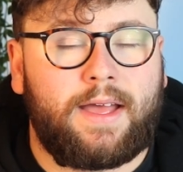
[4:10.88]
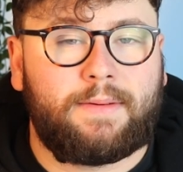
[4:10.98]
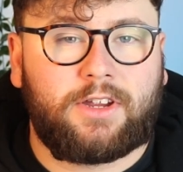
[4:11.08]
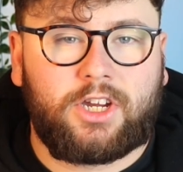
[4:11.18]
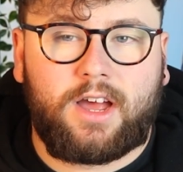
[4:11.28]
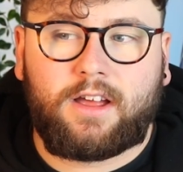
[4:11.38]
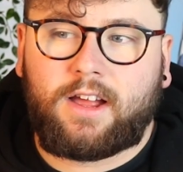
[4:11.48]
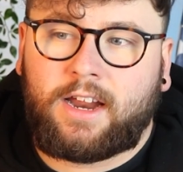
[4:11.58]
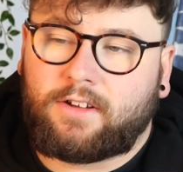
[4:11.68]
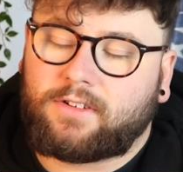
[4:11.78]
maybe
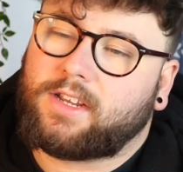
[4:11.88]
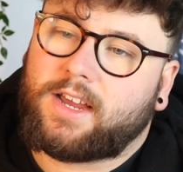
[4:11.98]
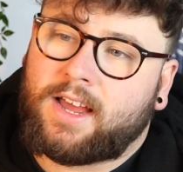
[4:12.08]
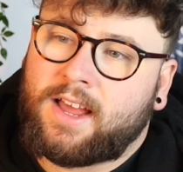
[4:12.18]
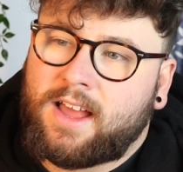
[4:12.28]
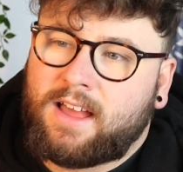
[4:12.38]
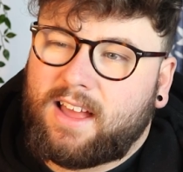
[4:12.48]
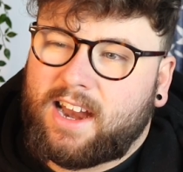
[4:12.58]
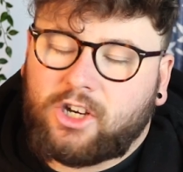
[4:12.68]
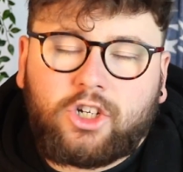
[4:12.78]
shirt, and I was there.
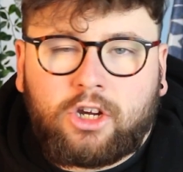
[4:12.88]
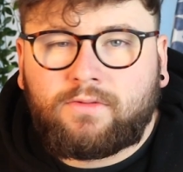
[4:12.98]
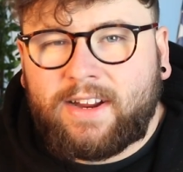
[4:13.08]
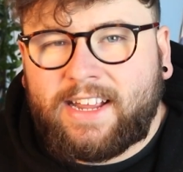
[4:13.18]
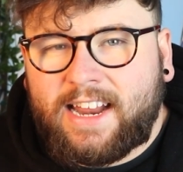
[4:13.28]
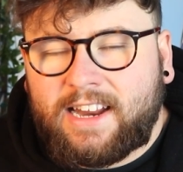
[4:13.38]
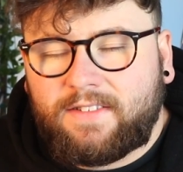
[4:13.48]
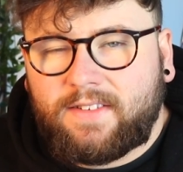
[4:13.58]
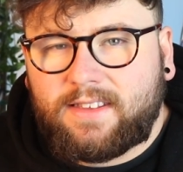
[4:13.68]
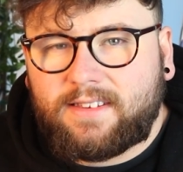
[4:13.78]
And I just couldn't really get
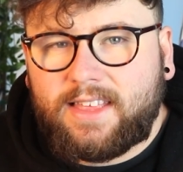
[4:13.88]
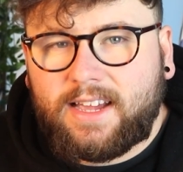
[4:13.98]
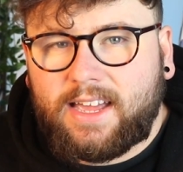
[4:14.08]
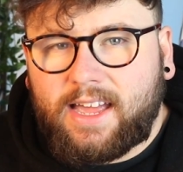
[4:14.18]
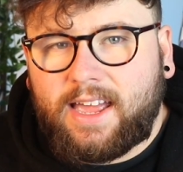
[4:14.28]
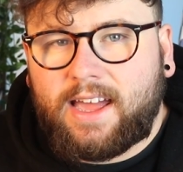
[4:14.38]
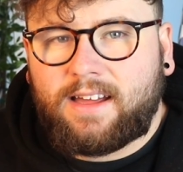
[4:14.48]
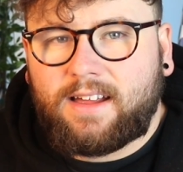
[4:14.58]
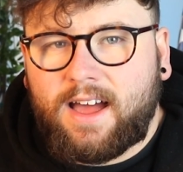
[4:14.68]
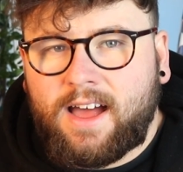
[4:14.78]
anything to stick
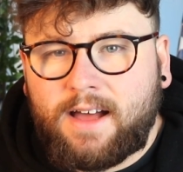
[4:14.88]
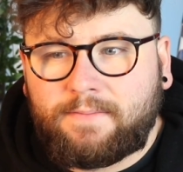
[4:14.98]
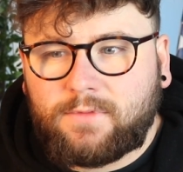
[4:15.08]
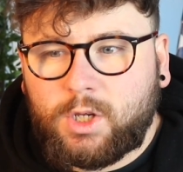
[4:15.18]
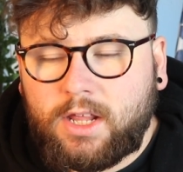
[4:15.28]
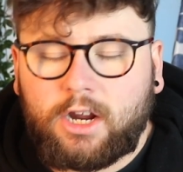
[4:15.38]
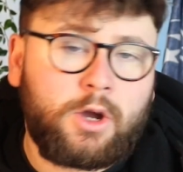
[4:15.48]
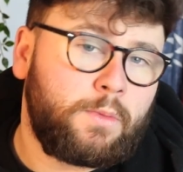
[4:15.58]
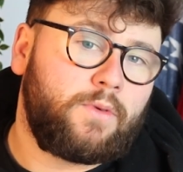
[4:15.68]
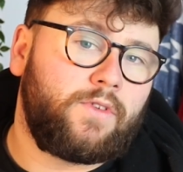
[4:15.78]
here. So then I
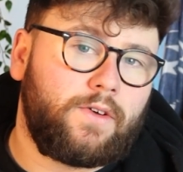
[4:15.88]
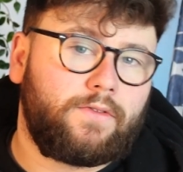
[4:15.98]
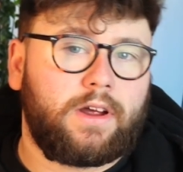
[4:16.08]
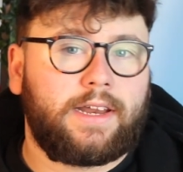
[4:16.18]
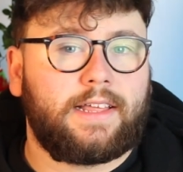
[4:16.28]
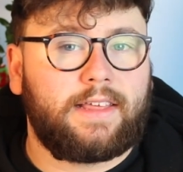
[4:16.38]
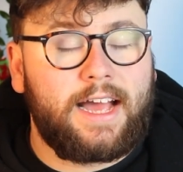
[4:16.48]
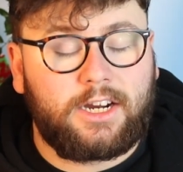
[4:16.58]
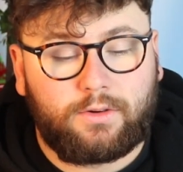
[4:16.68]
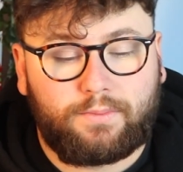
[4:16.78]
come up with another idea.
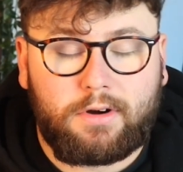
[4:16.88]
The actual